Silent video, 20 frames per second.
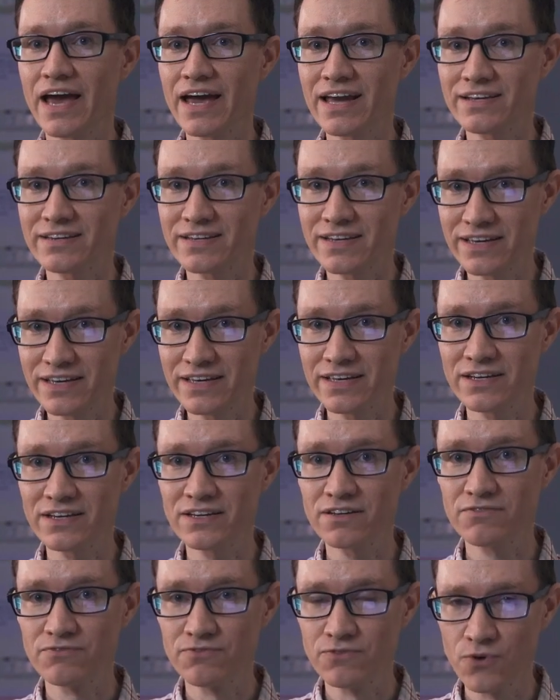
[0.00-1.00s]
a
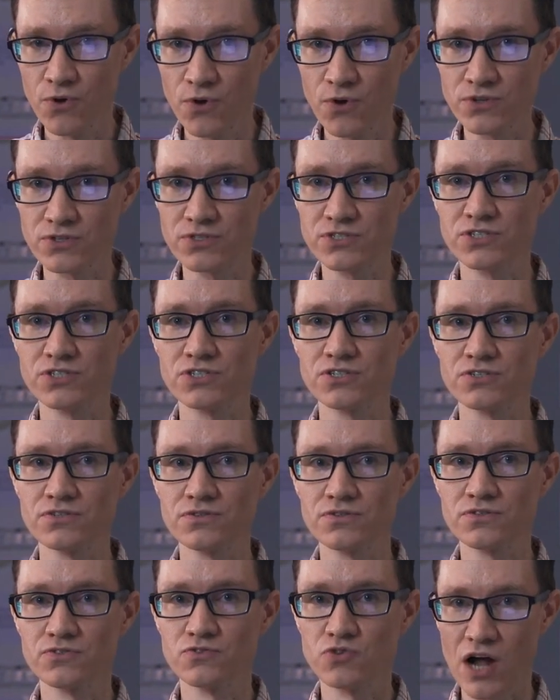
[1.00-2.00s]
10 volts
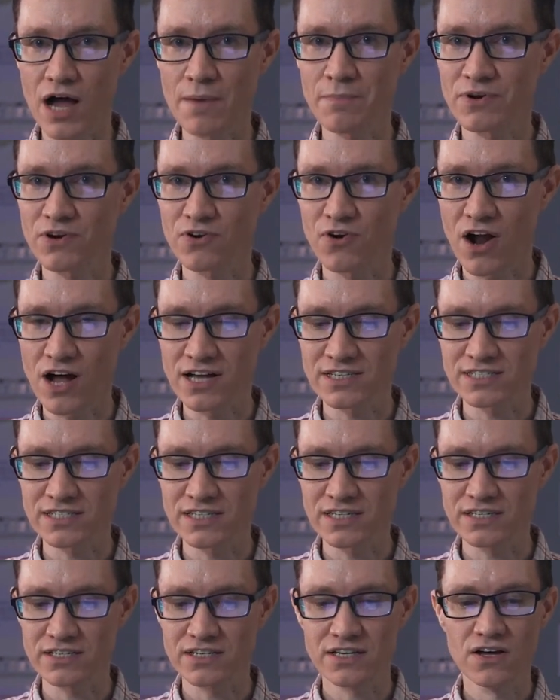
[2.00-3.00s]
drop across
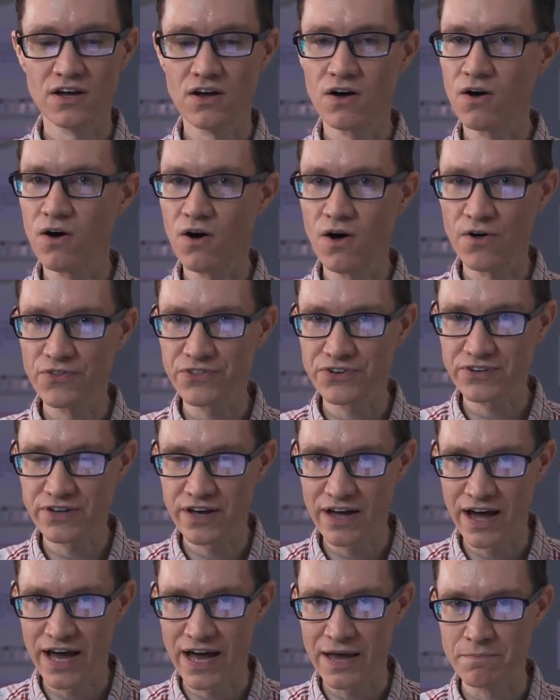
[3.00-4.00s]
it all the
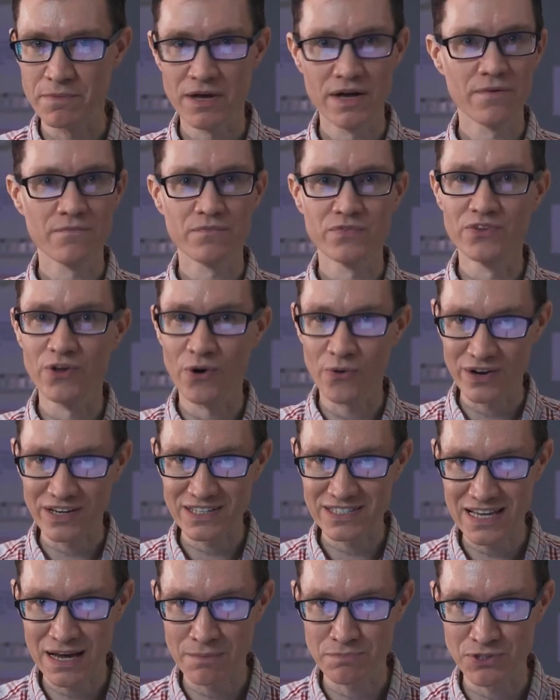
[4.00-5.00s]
time, no
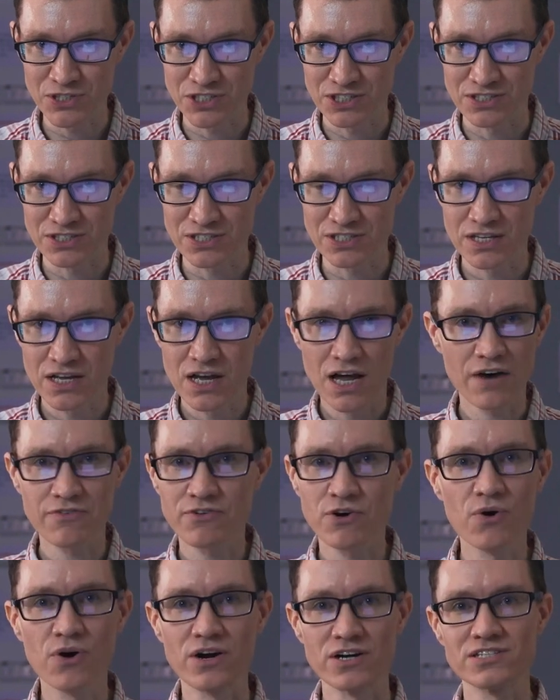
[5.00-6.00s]
exceptions.
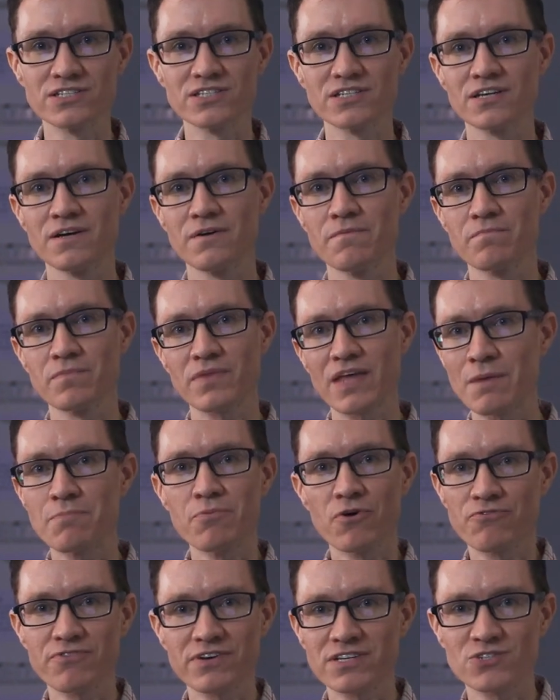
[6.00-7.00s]
Of course, a
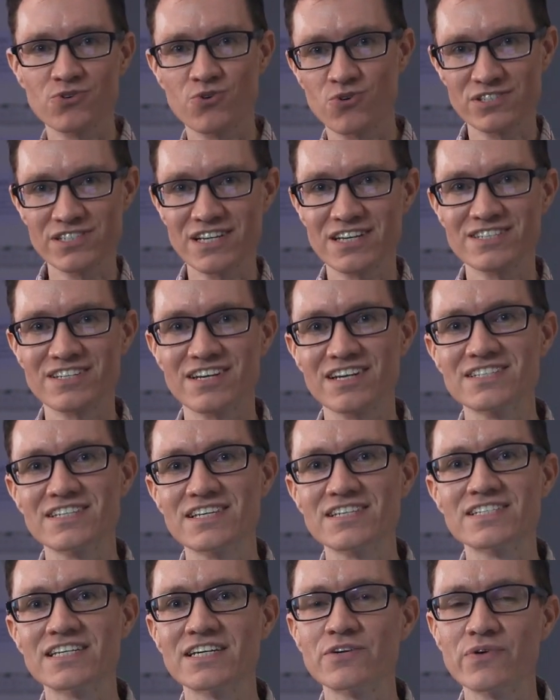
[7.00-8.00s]
perfect source doesn't
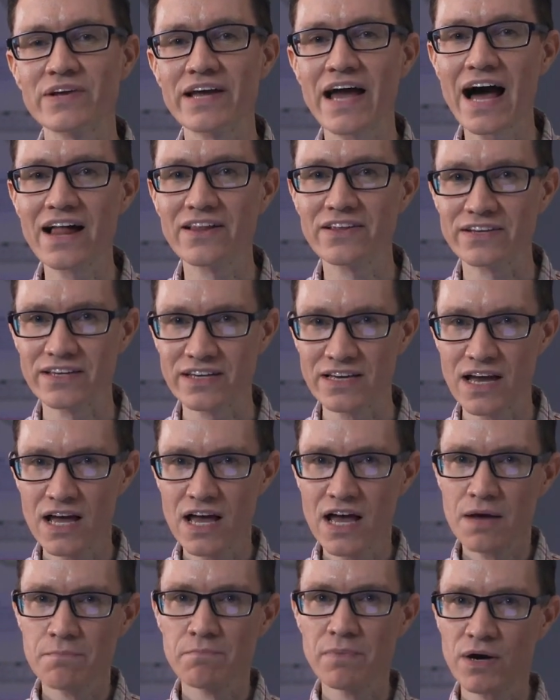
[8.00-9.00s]
exist in reality,
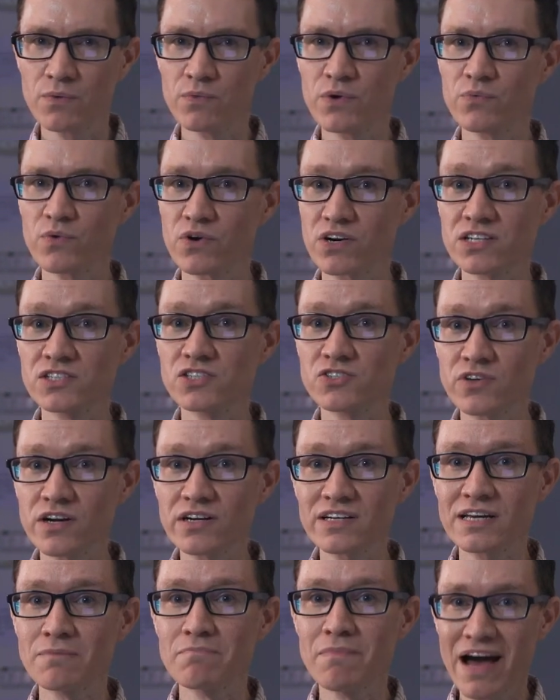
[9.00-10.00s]
but when we're
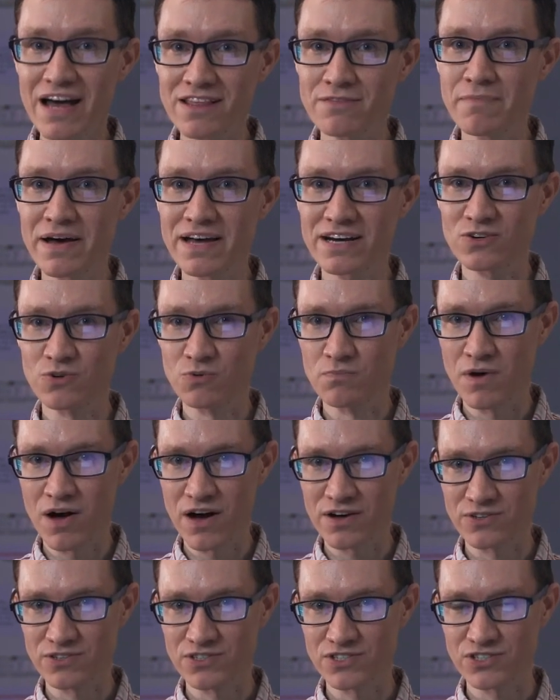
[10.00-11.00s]
constructing mathematical
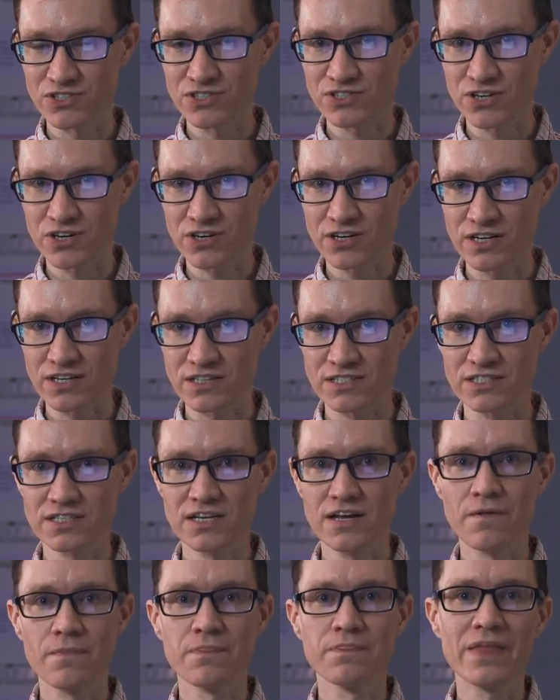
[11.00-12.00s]
models to circuits,
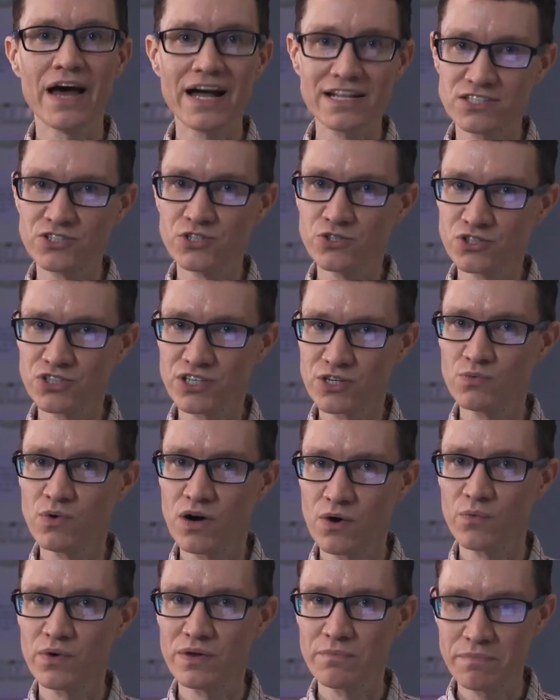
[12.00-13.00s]
that's usually
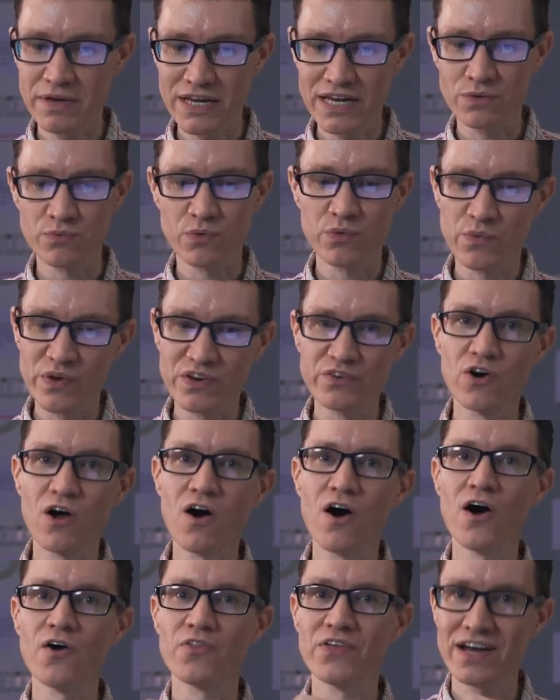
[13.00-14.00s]
what we mean when we
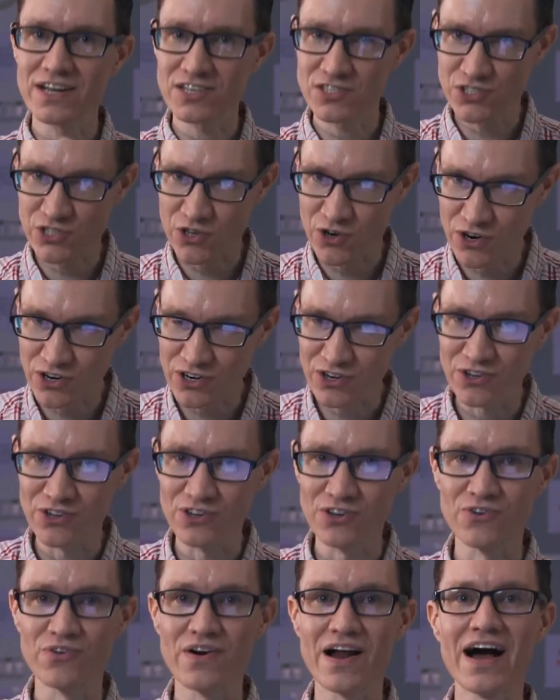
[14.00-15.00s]
draw that
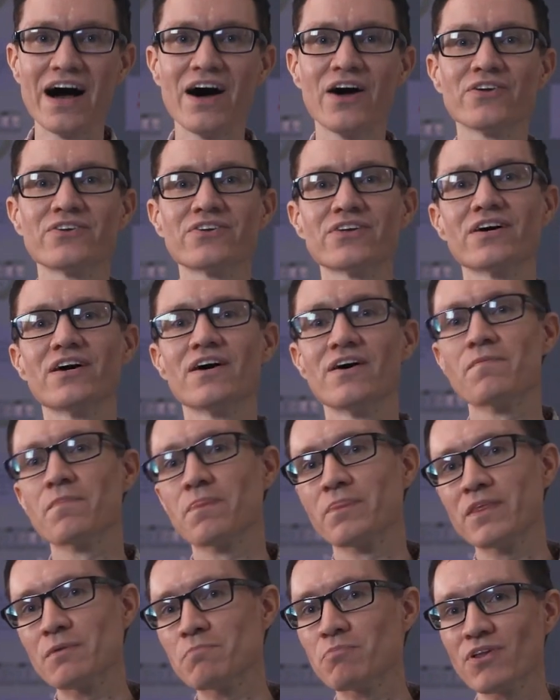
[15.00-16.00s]
circle around
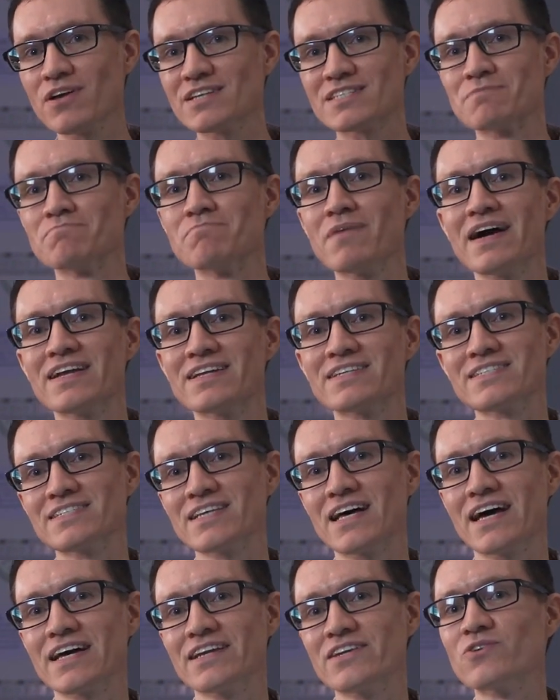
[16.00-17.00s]
the plus and minus
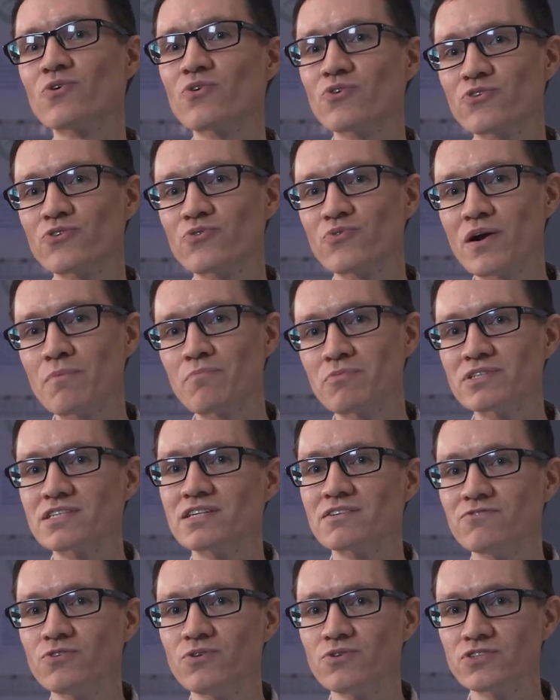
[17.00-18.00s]
sign in order to
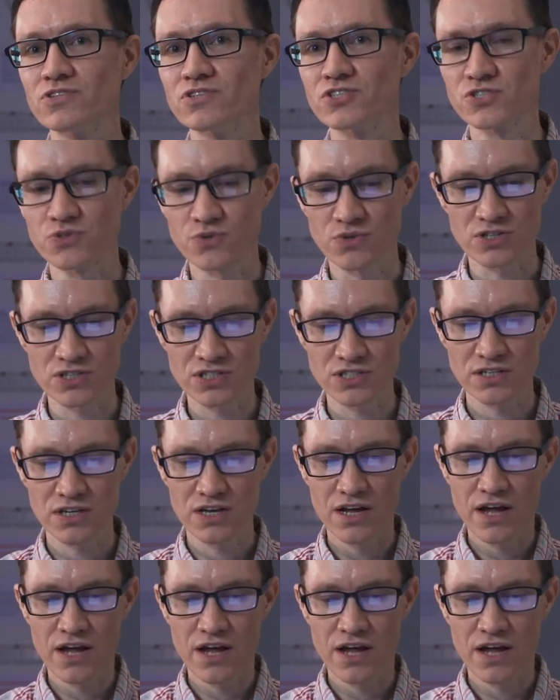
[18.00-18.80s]
represent a voltage source.